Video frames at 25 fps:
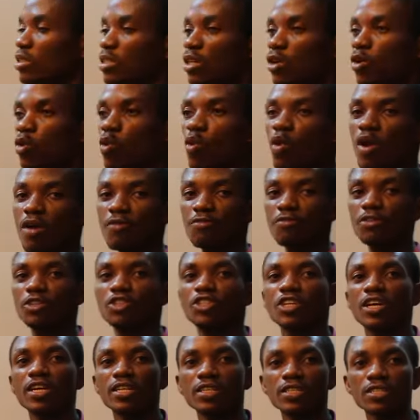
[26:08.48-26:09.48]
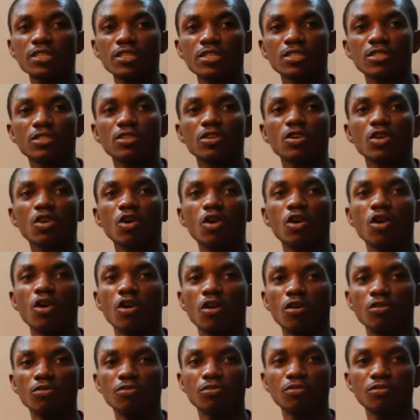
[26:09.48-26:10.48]
the coefficient
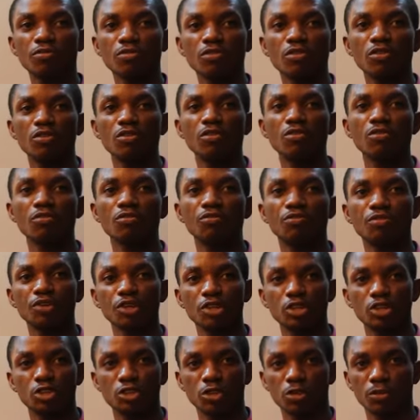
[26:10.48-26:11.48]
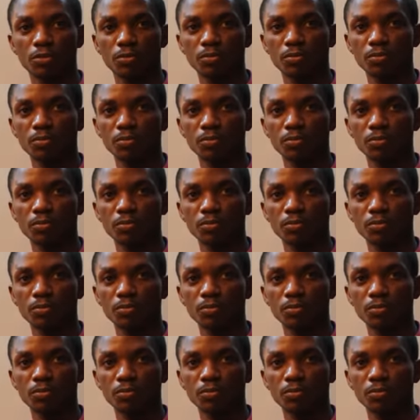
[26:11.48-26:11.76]
of friction.